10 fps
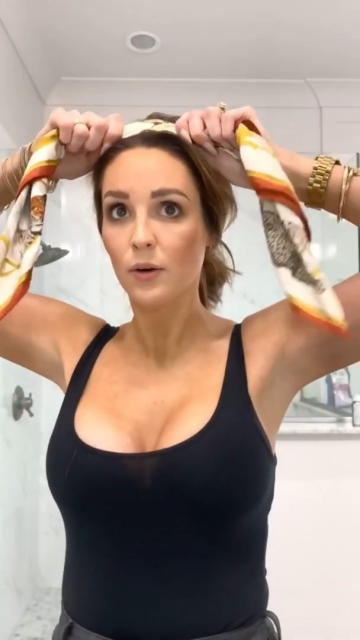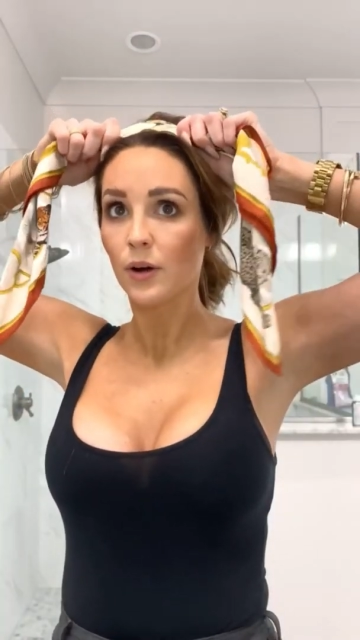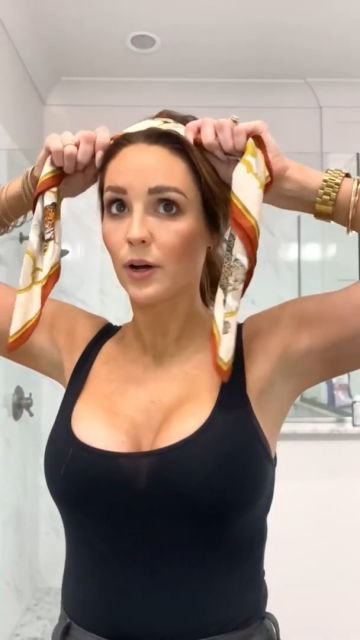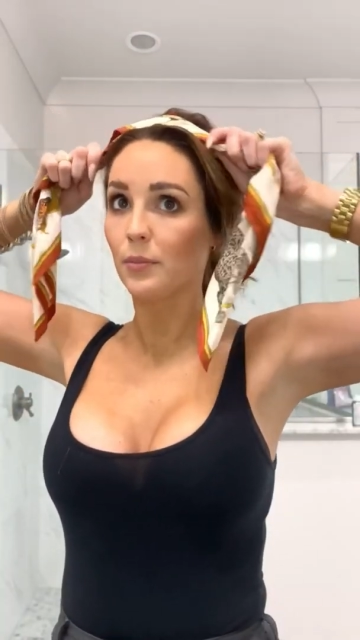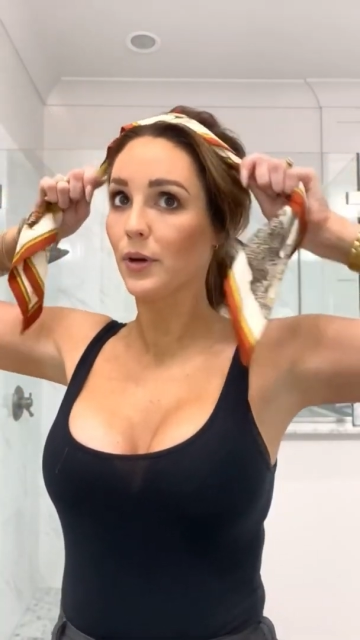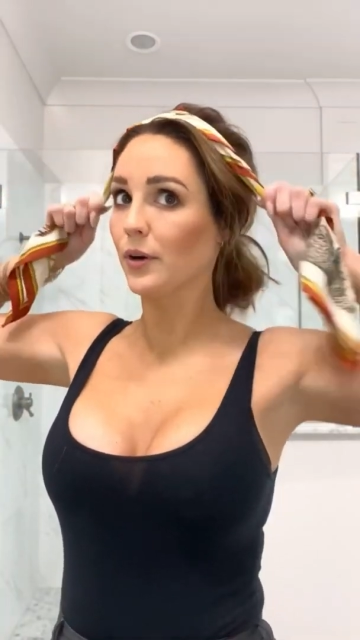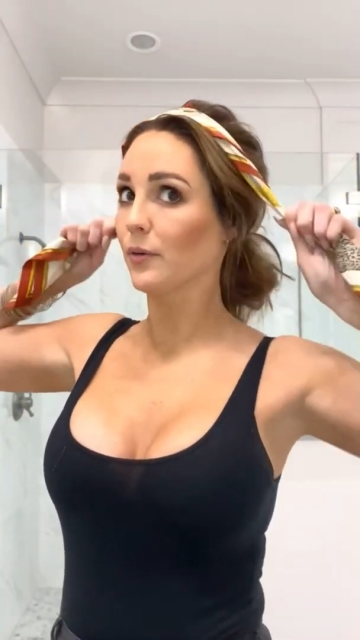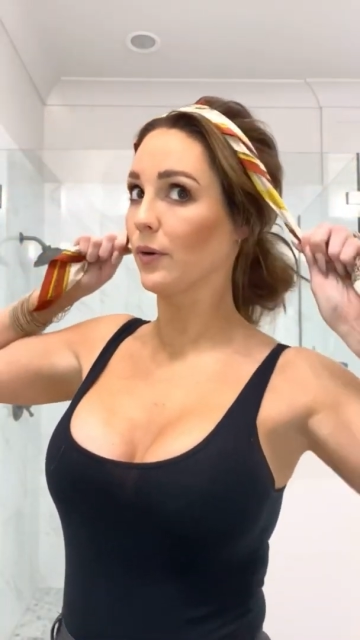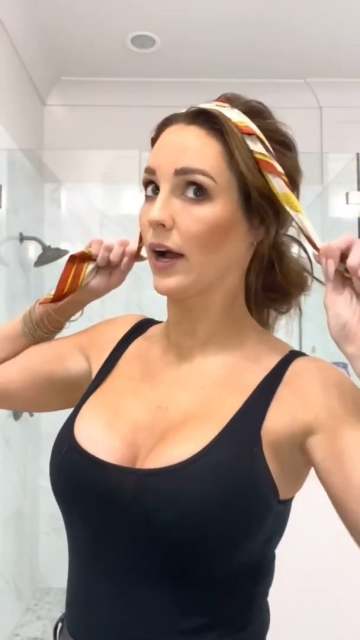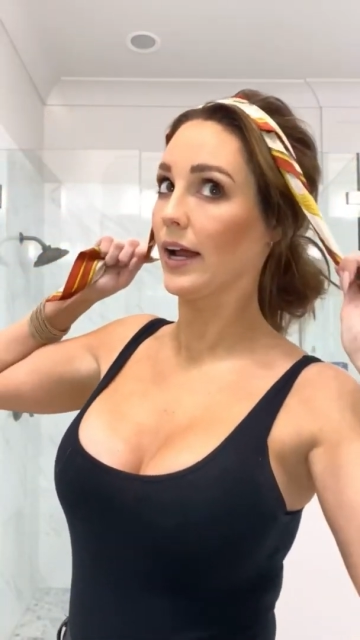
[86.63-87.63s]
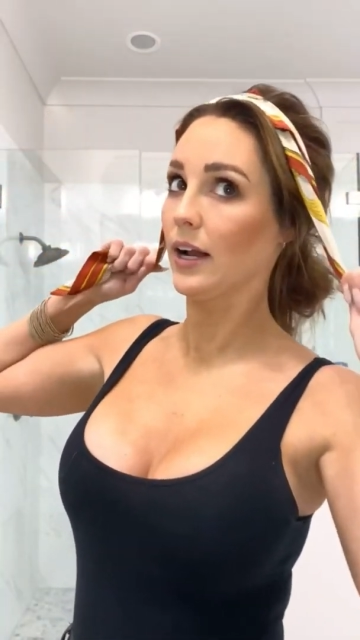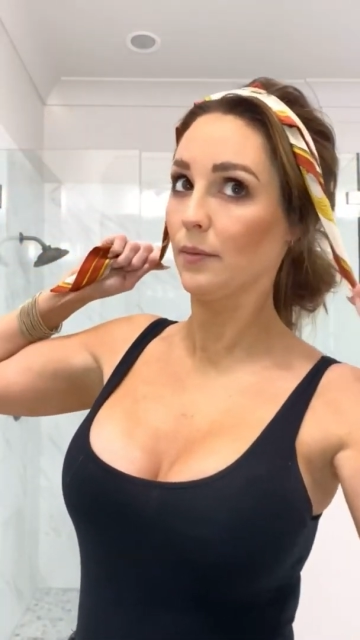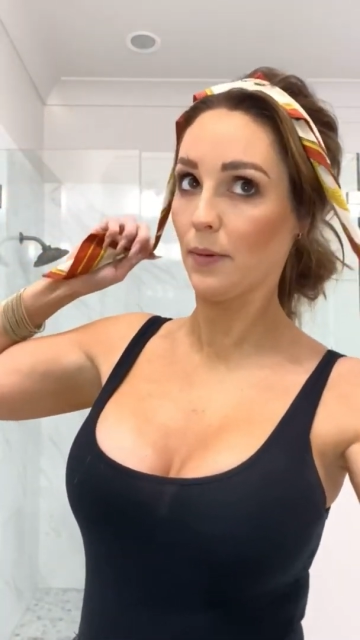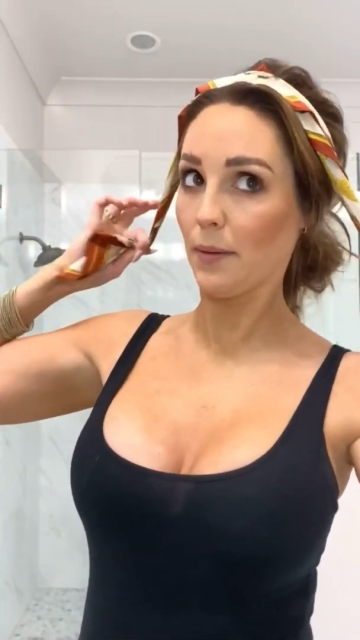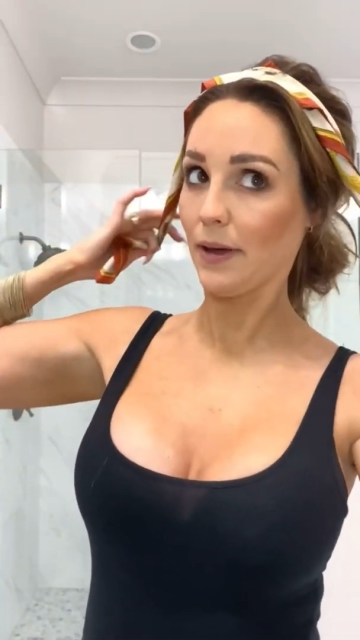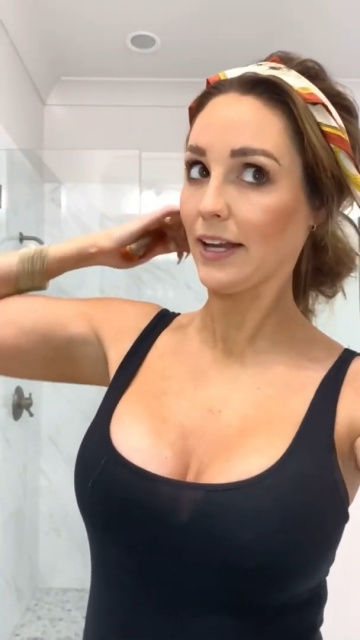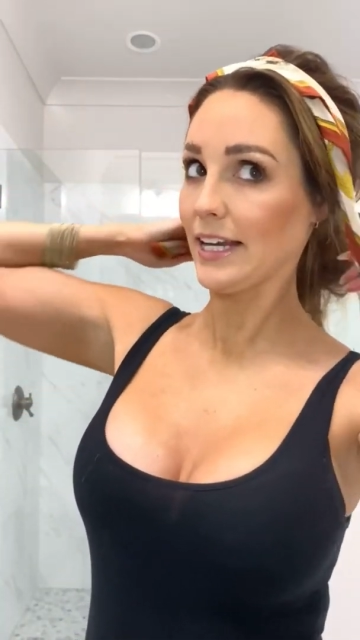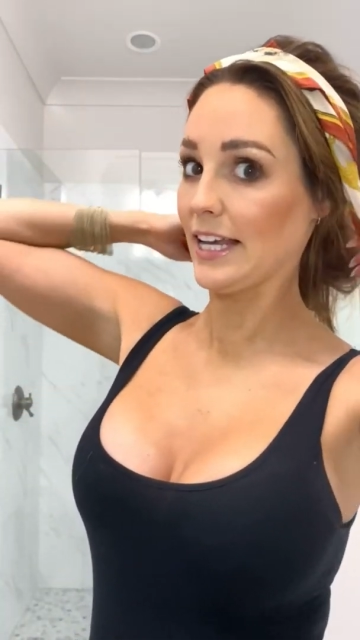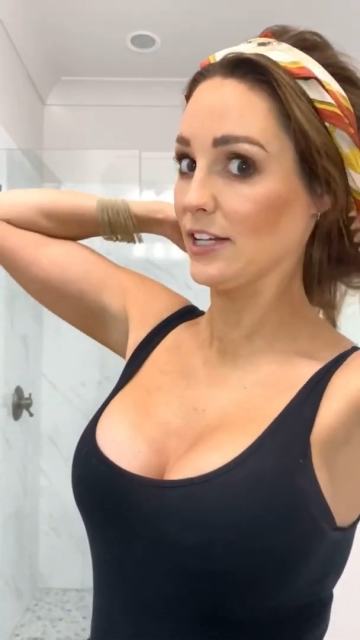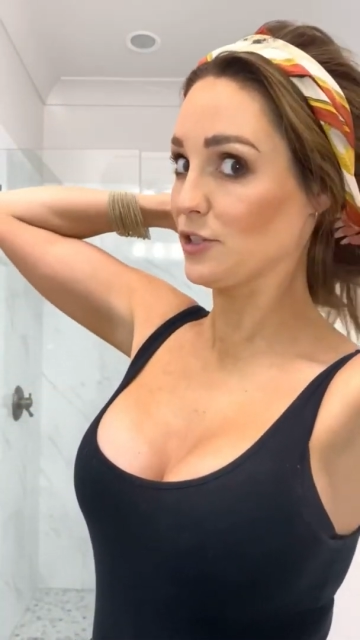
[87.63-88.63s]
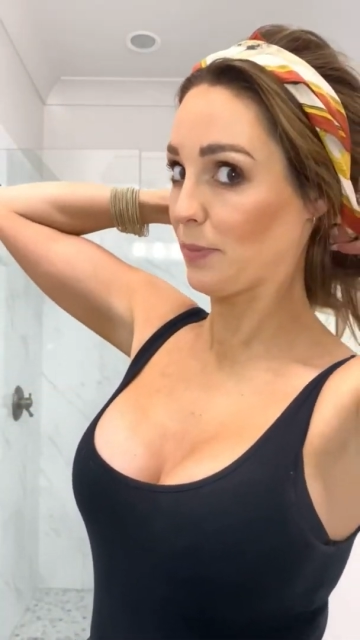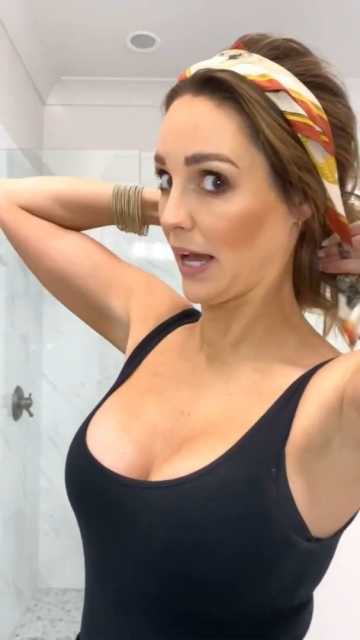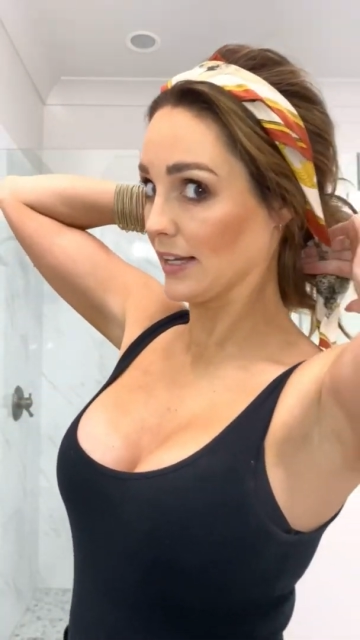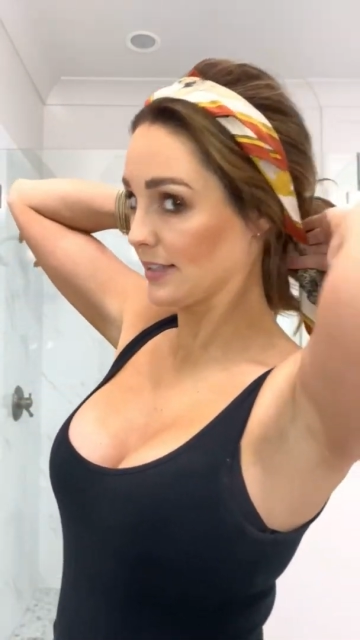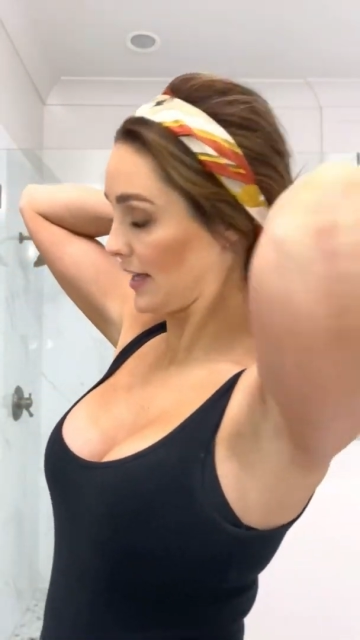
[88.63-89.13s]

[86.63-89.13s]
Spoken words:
We're gonna put it right about an inch past the